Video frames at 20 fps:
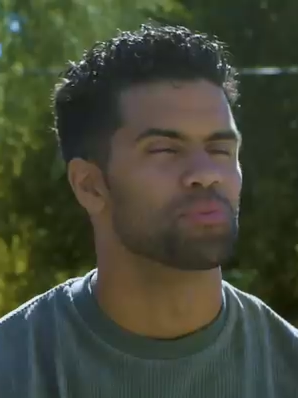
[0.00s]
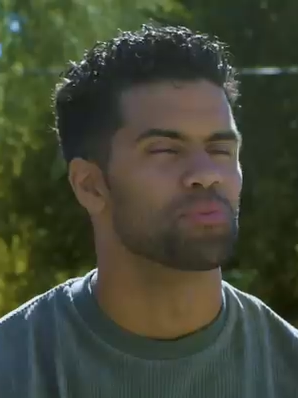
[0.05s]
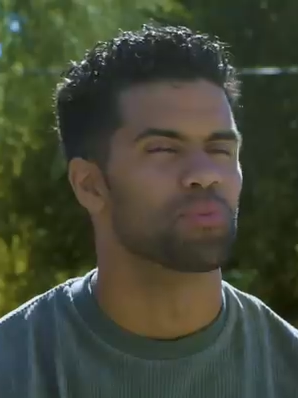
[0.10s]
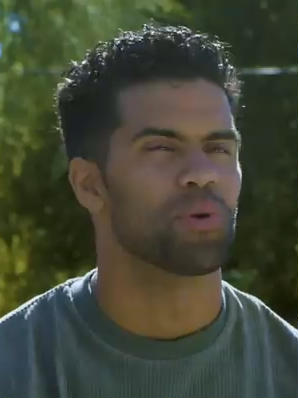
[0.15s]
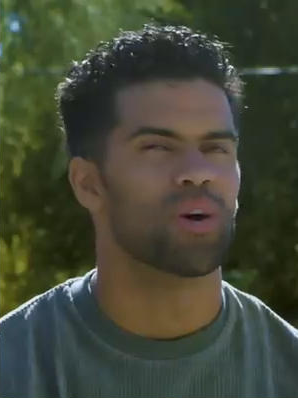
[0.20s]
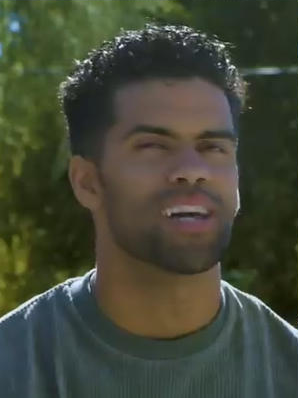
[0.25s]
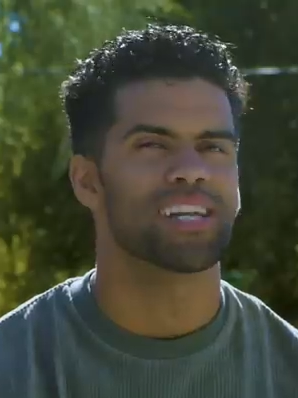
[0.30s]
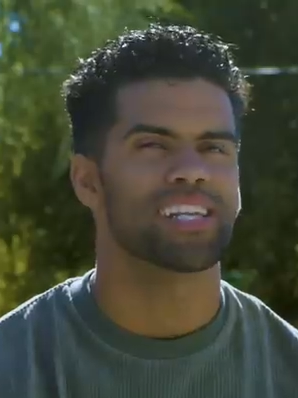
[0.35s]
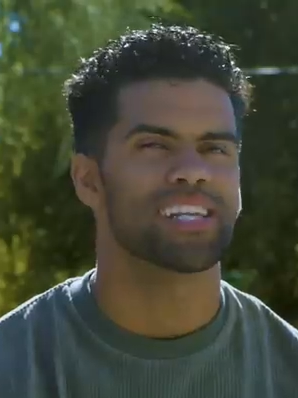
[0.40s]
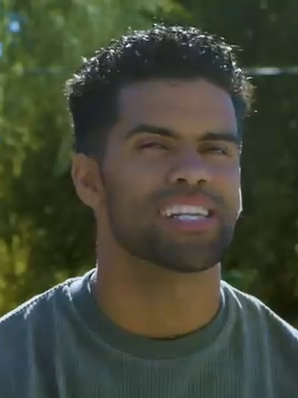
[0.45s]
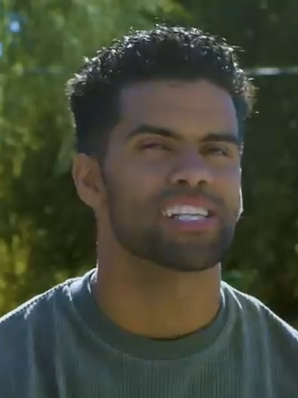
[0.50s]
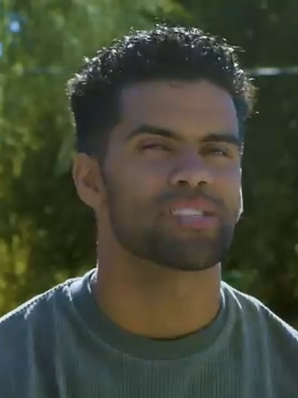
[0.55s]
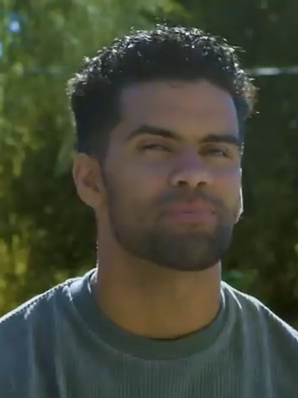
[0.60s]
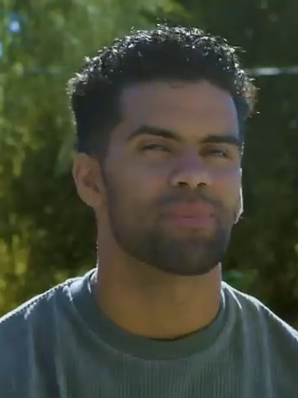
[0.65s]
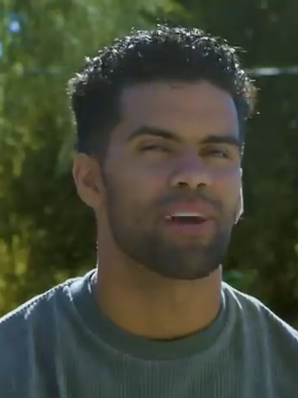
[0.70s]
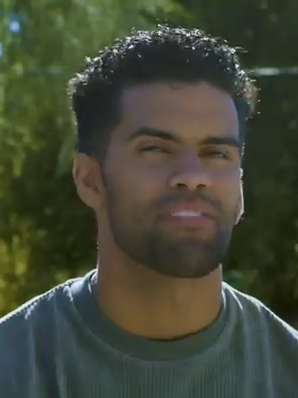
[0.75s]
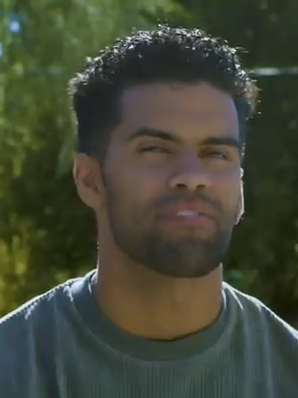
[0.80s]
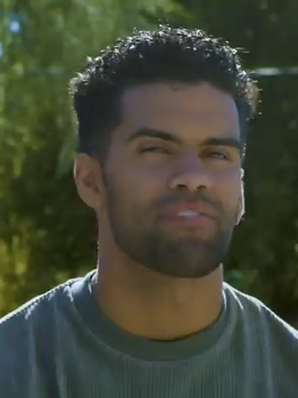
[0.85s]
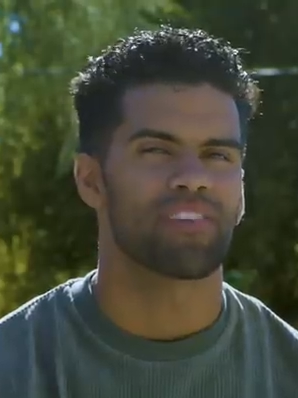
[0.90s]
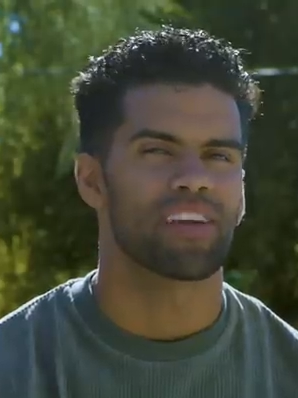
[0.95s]
What is
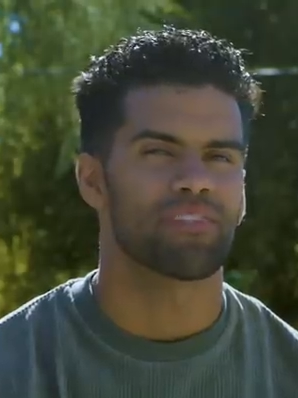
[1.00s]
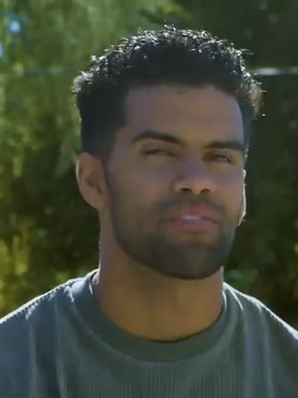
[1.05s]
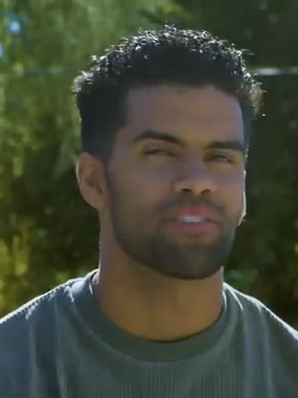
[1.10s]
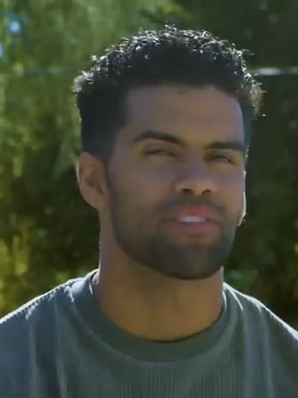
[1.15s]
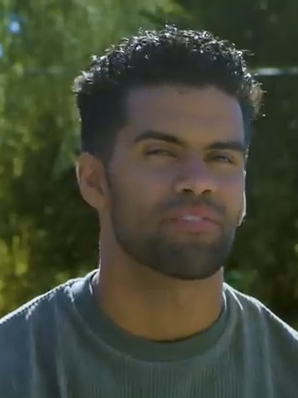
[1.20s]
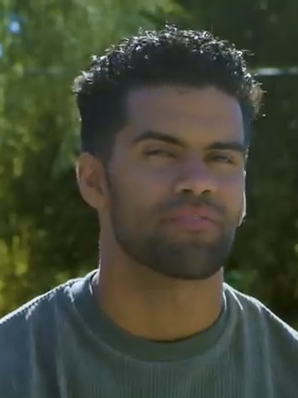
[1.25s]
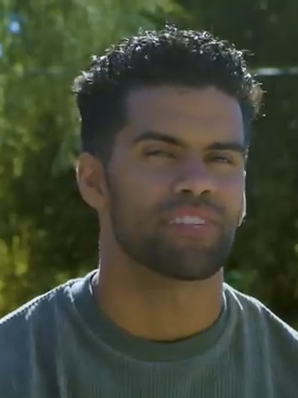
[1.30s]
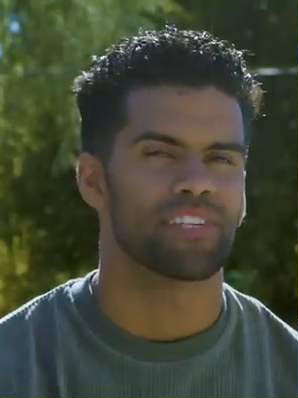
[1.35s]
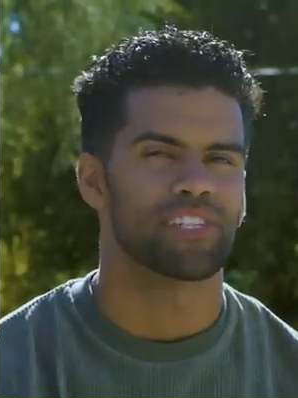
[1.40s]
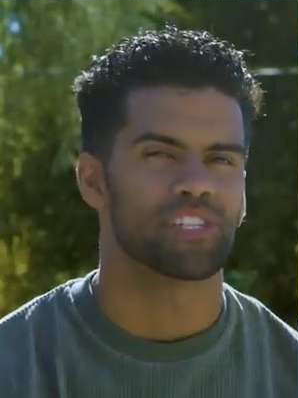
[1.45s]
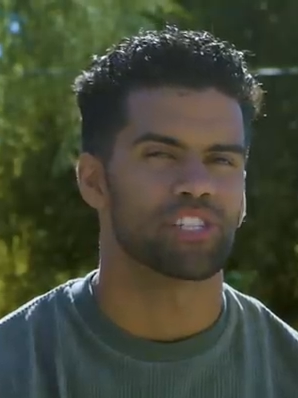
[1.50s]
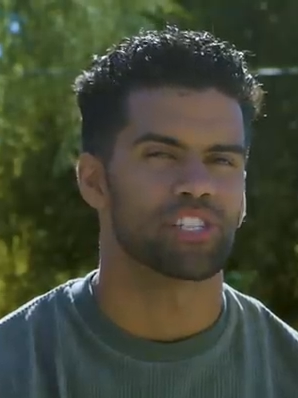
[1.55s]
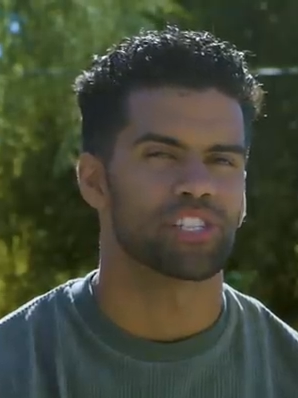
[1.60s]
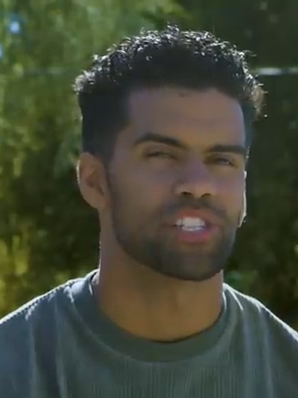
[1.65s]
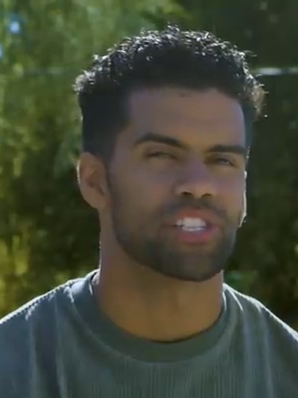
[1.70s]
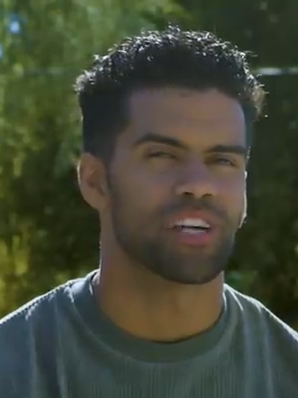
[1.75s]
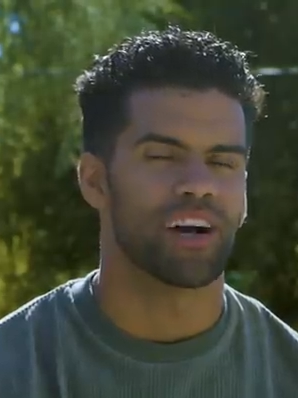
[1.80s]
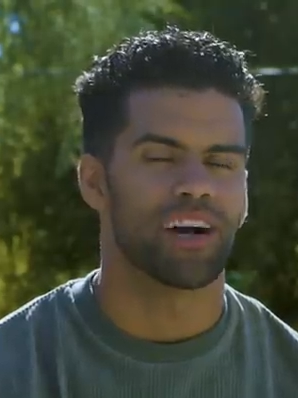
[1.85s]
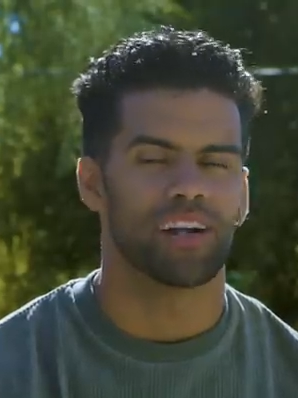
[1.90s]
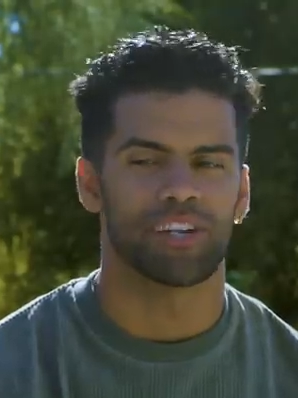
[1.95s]
my favorite
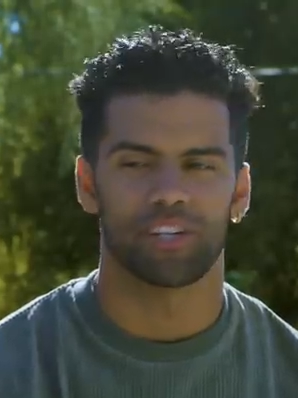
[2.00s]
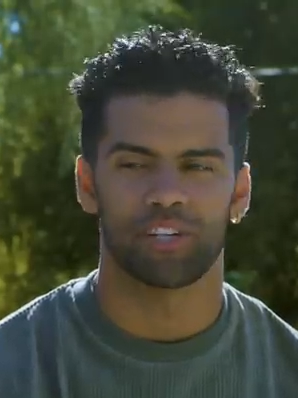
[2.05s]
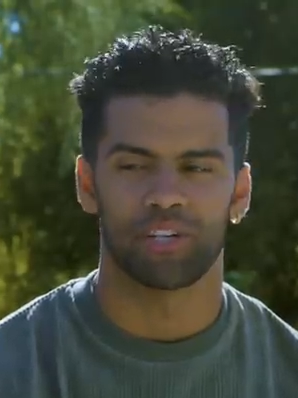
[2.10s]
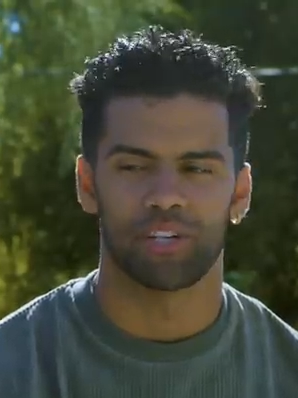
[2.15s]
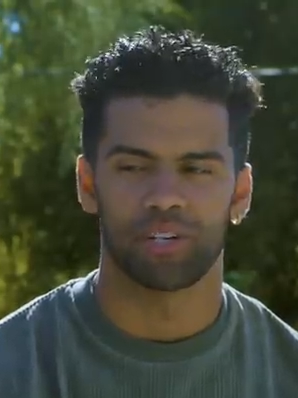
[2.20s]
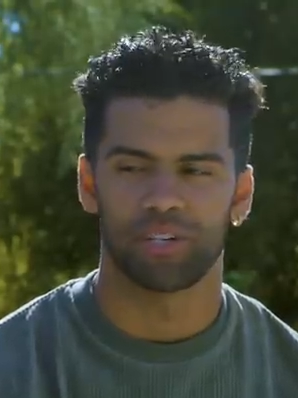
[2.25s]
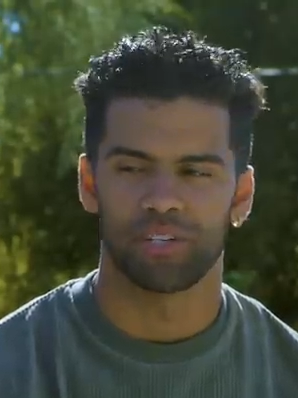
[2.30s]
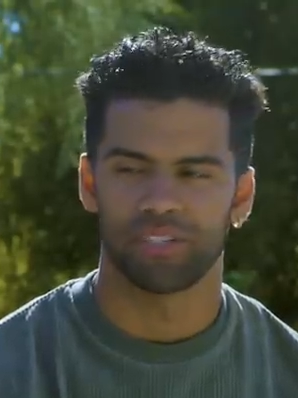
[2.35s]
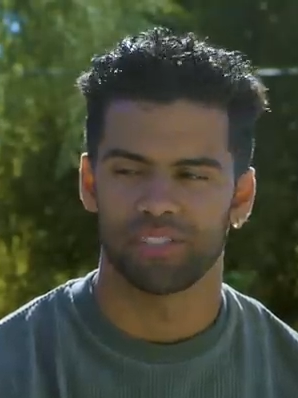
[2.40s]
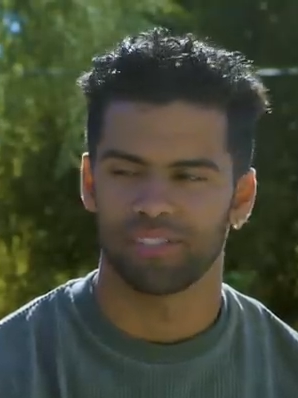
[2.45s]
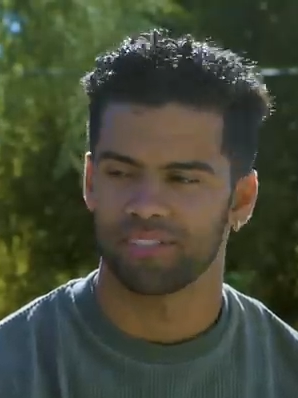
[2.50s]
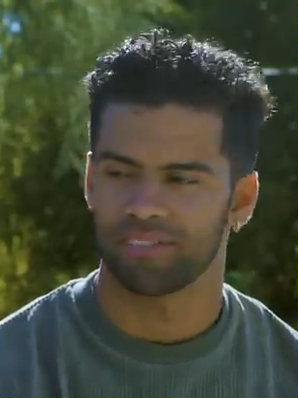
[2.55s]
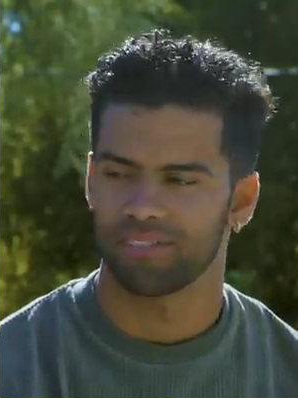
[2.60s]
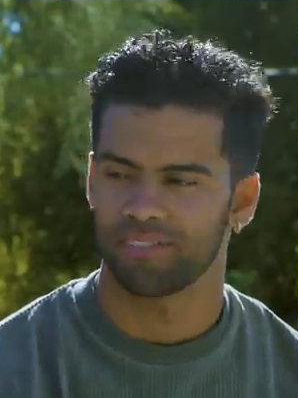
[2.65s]
feature on a girl?